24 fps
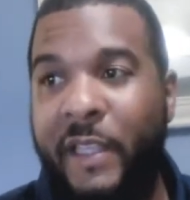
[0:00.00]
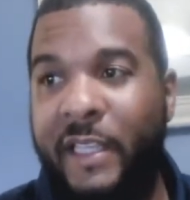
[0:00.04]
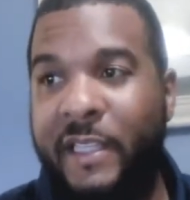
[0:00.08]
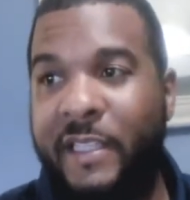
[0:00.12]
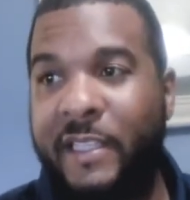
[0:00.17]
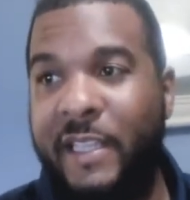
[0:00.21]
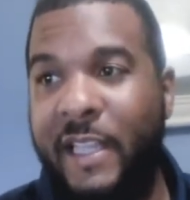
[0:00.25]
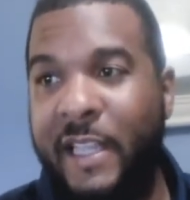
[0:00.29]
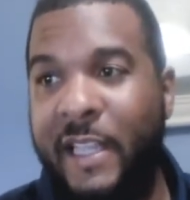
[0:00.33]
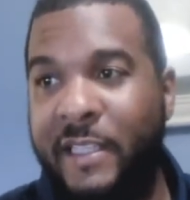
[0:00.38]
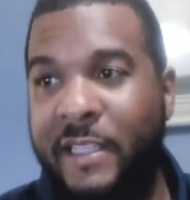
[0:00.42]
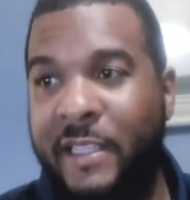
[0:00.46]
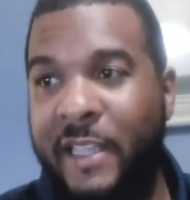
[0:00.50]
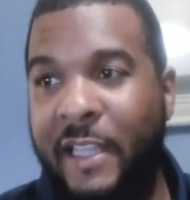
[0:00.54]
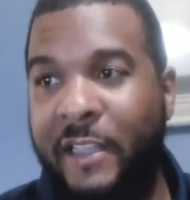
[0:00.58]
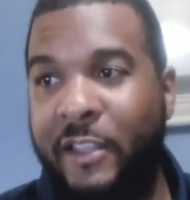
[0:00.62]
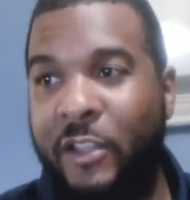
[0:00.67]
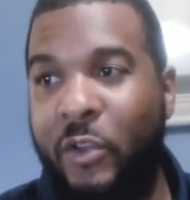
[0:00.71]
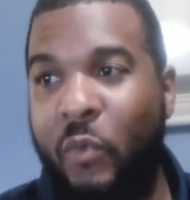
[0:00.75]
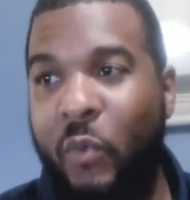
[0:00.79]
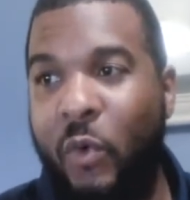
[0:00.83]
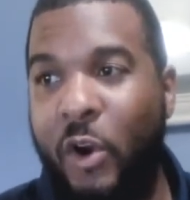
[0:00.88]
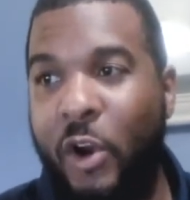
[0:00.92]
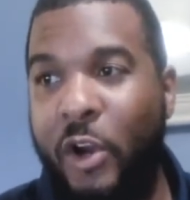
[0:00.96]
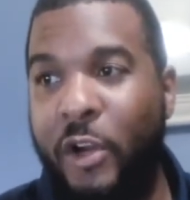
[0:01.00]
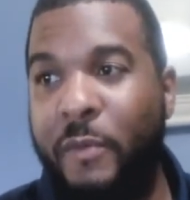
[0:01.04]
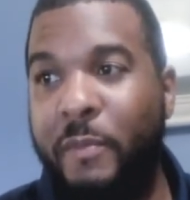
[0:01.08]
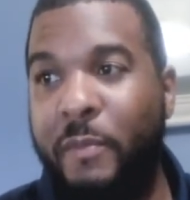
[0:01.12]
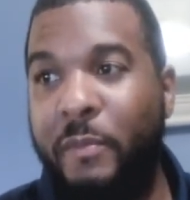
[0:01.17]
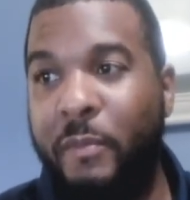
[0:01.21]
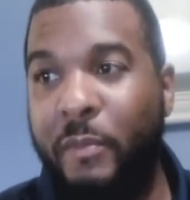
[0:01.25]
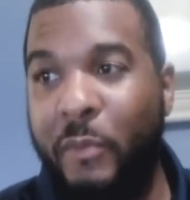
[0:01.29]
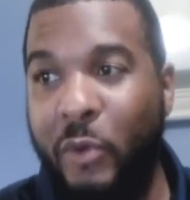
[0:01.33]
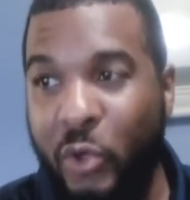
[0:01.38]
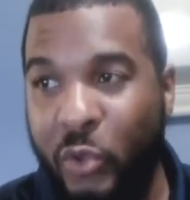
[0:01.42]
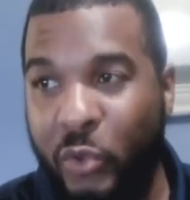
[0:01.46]
It says that the word
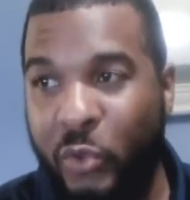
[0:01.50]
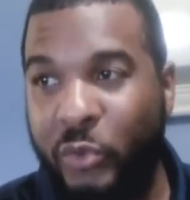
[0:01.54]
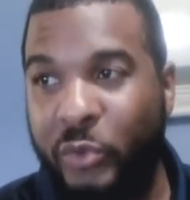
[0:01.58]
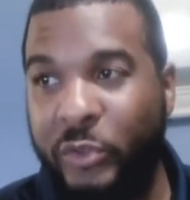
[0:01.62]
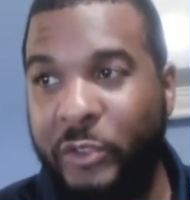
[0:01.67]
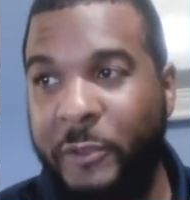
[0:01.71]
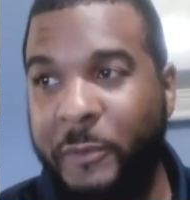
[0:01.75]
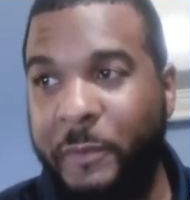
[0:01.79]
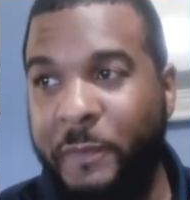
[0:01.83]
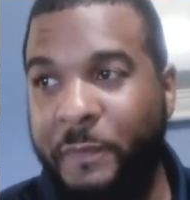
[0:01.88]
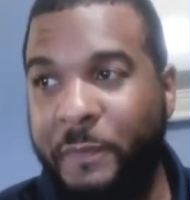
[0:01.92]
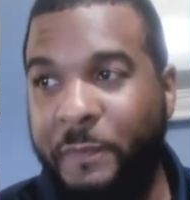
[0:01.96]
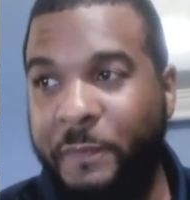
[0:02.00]
moon